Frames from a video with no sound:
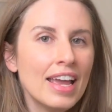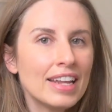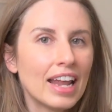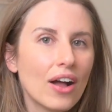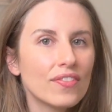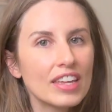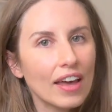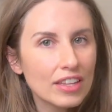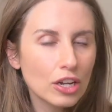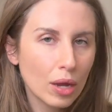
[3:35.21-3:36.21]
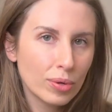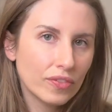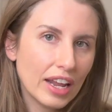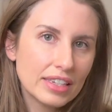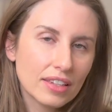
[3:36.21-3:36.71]
Now, the other type of
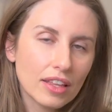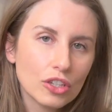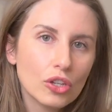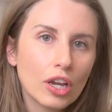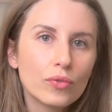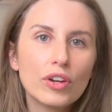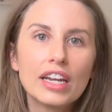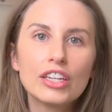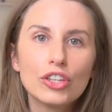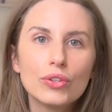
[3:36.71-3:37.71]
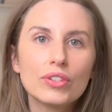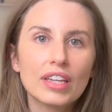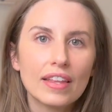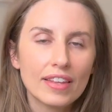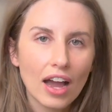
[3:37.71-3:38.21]
laser that you can really use
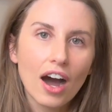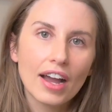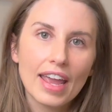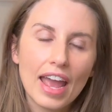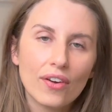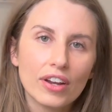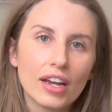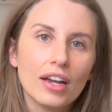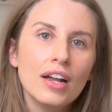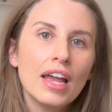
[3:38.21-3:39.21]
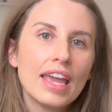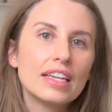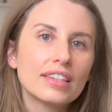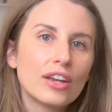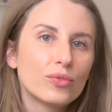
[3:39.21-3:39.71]
in the eye area
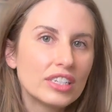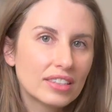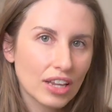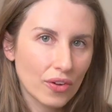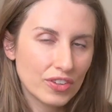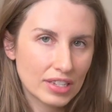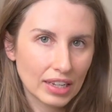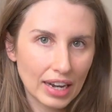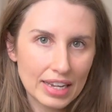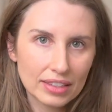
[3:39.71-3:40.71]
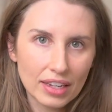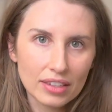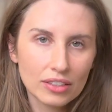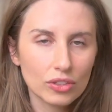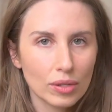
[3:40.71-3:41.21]
is a resurfacing laser.
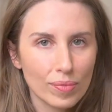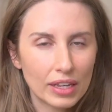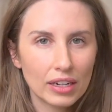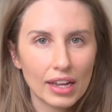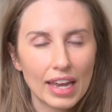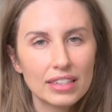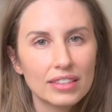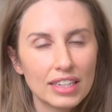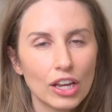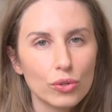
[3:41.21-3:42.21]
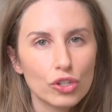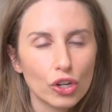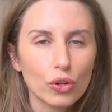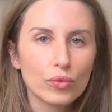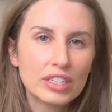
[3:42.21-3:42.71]
So something like a
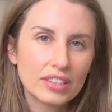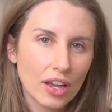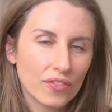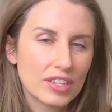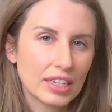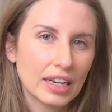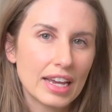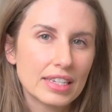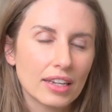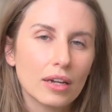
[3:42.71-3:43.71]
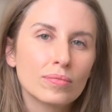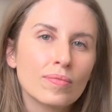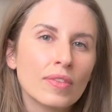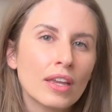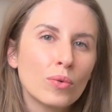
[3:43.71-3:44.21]
CO2 resurfacing laser.
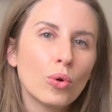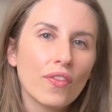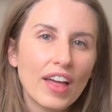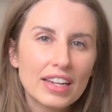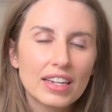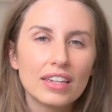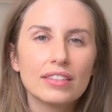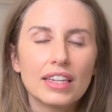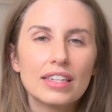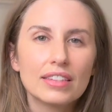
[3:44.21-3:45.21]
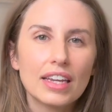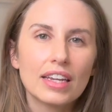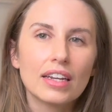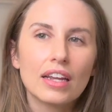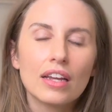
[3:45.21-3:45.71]
What that does is
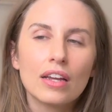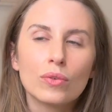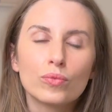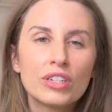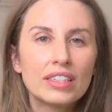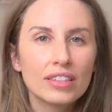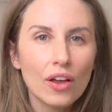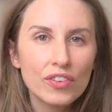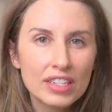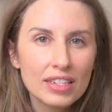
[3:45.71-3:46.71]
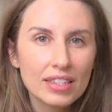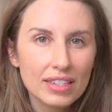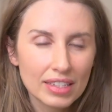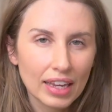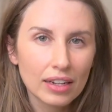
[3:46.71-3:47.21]
it resurfaces the
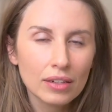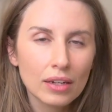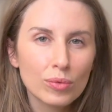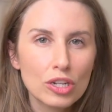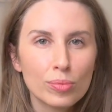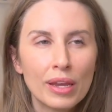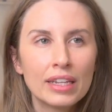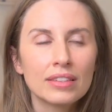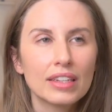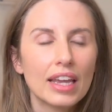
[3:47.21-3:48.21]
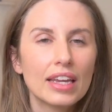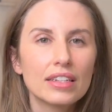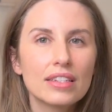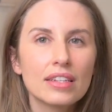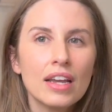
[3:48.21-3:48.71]
skin, which means it's